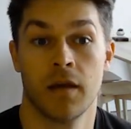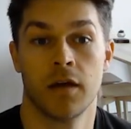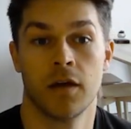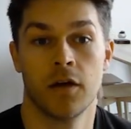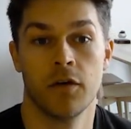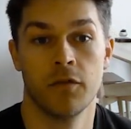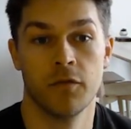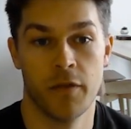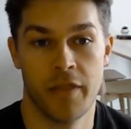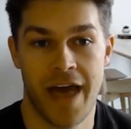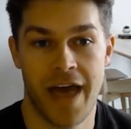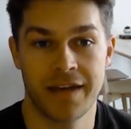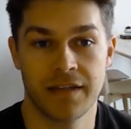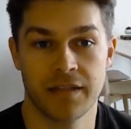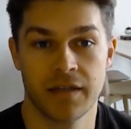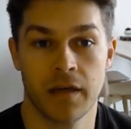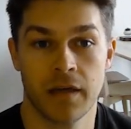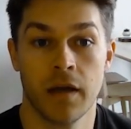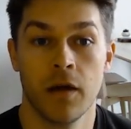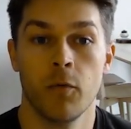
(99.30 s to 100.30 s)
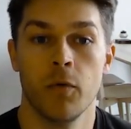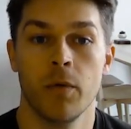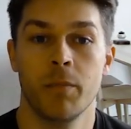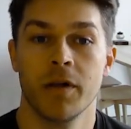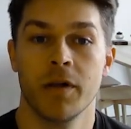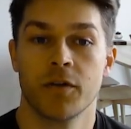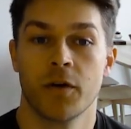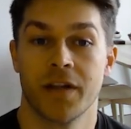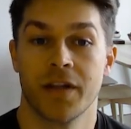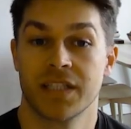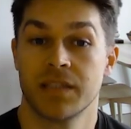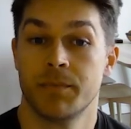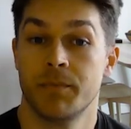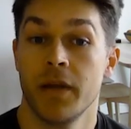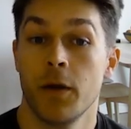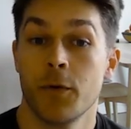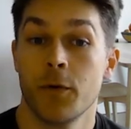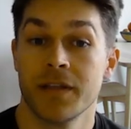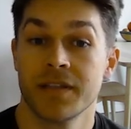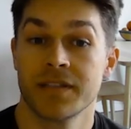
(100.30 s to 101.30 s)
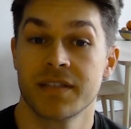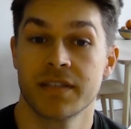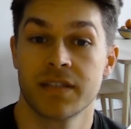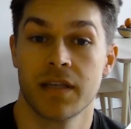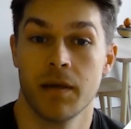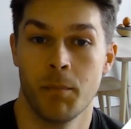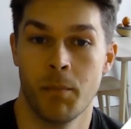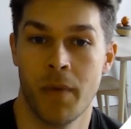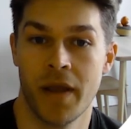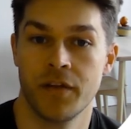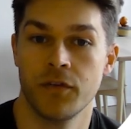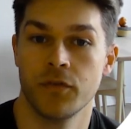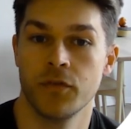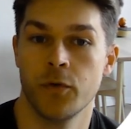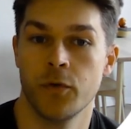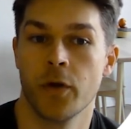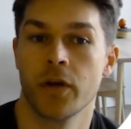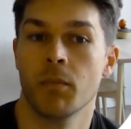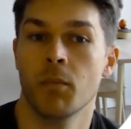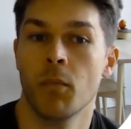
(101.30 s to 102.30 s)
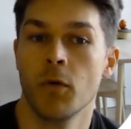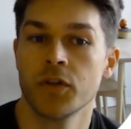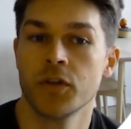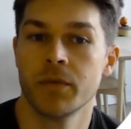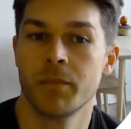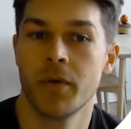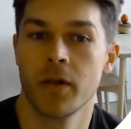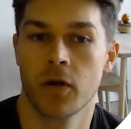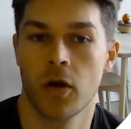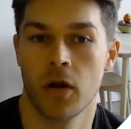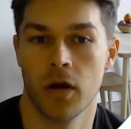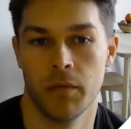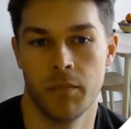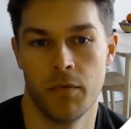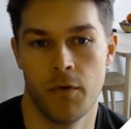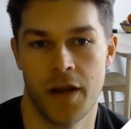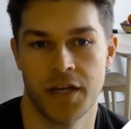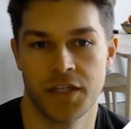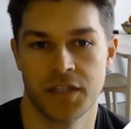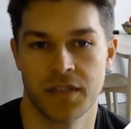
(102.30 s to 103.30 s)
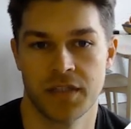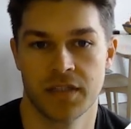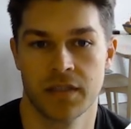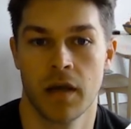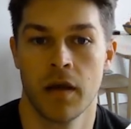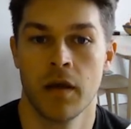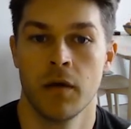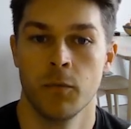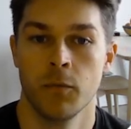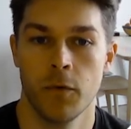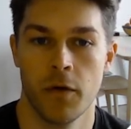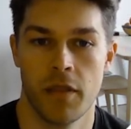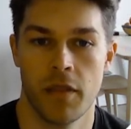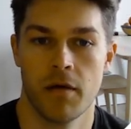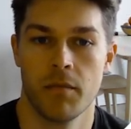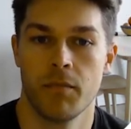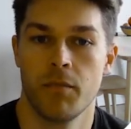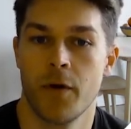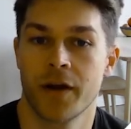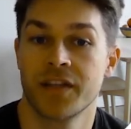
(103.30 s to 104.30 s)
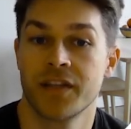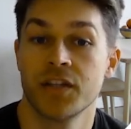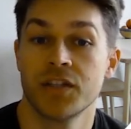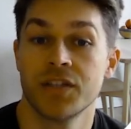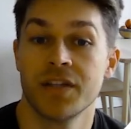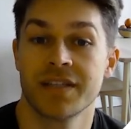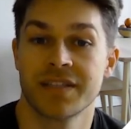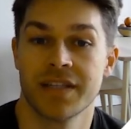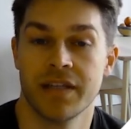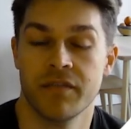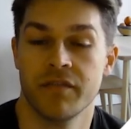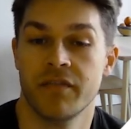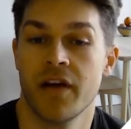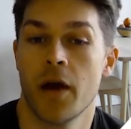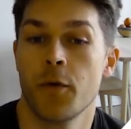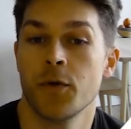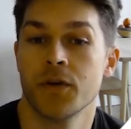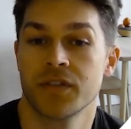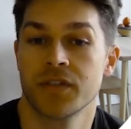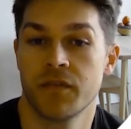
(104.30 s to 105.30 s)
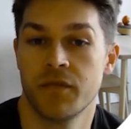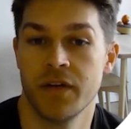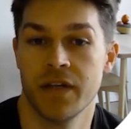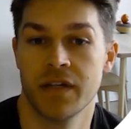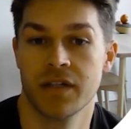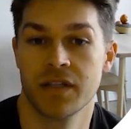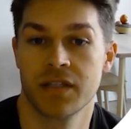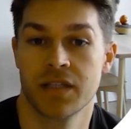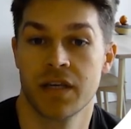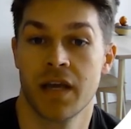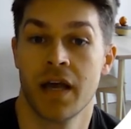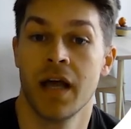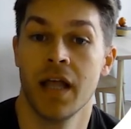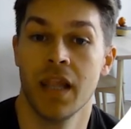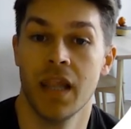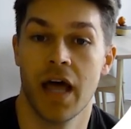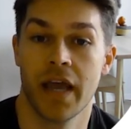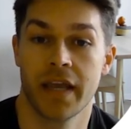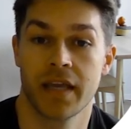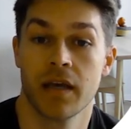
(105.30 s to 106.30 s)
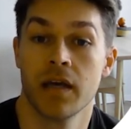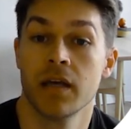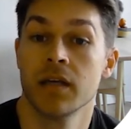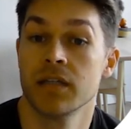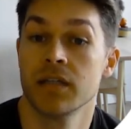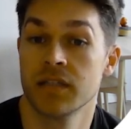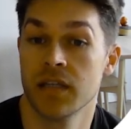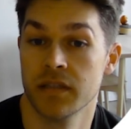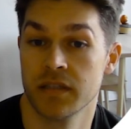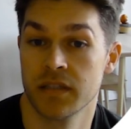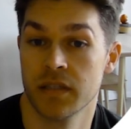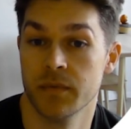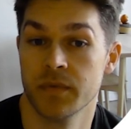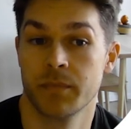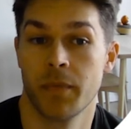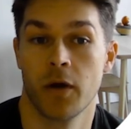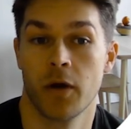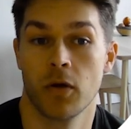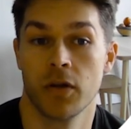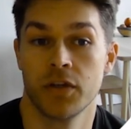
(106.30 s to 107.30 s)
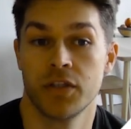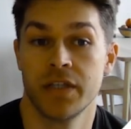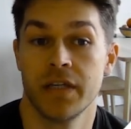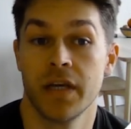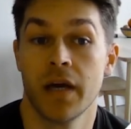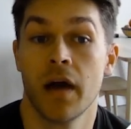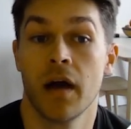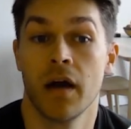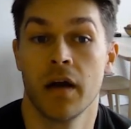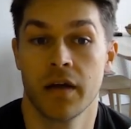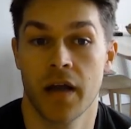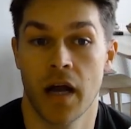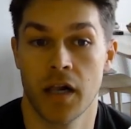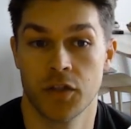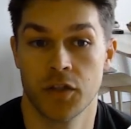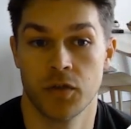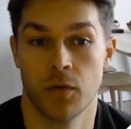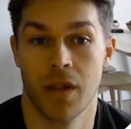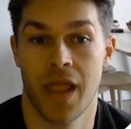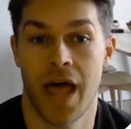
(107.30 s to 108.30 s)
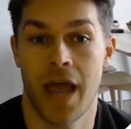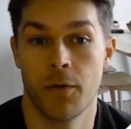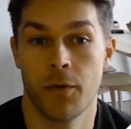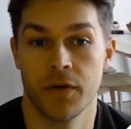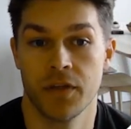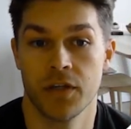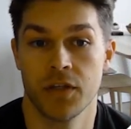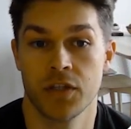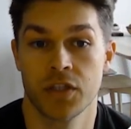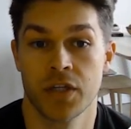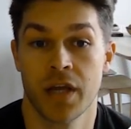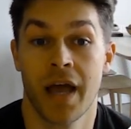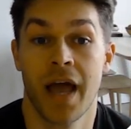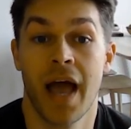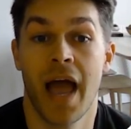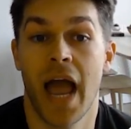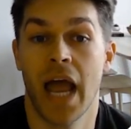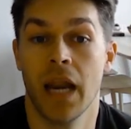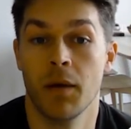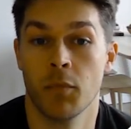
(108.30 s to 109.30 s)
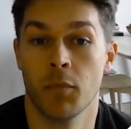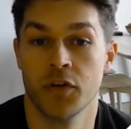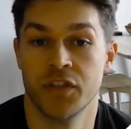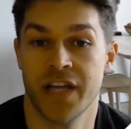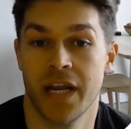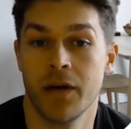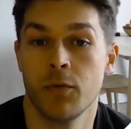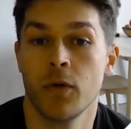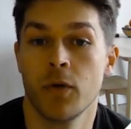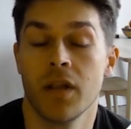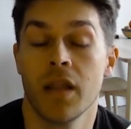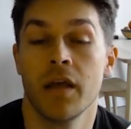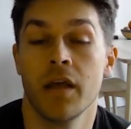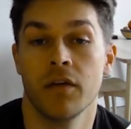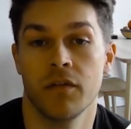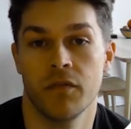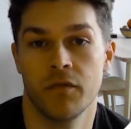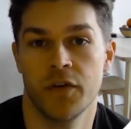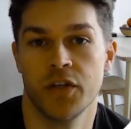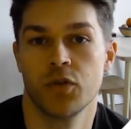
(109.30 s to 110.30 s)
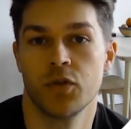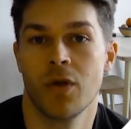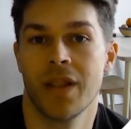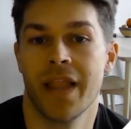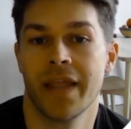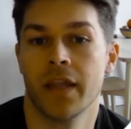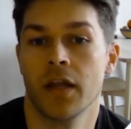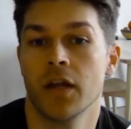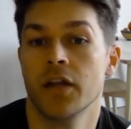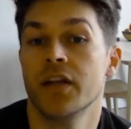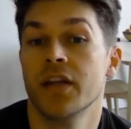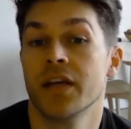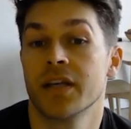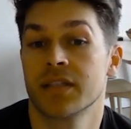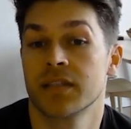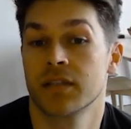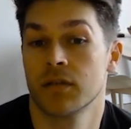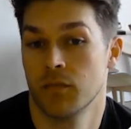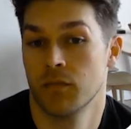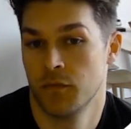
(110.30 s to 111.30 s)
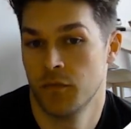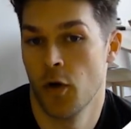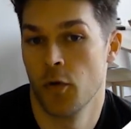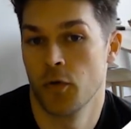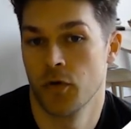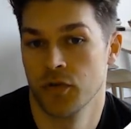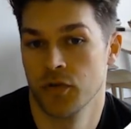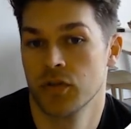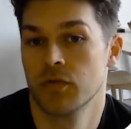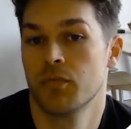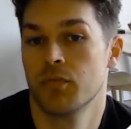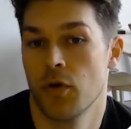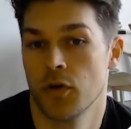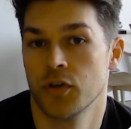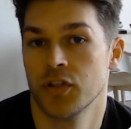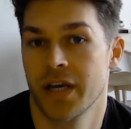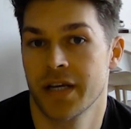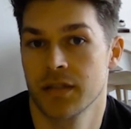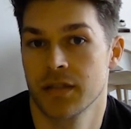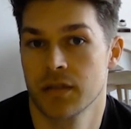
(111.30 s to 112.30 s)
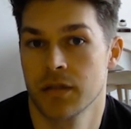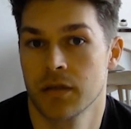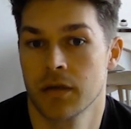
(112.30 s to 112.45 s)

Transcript: For that, we built on experiences made during multiple collaborations with practitioners in various fields like systems biology, cultural heritage, and more general visual analytics-focused projects.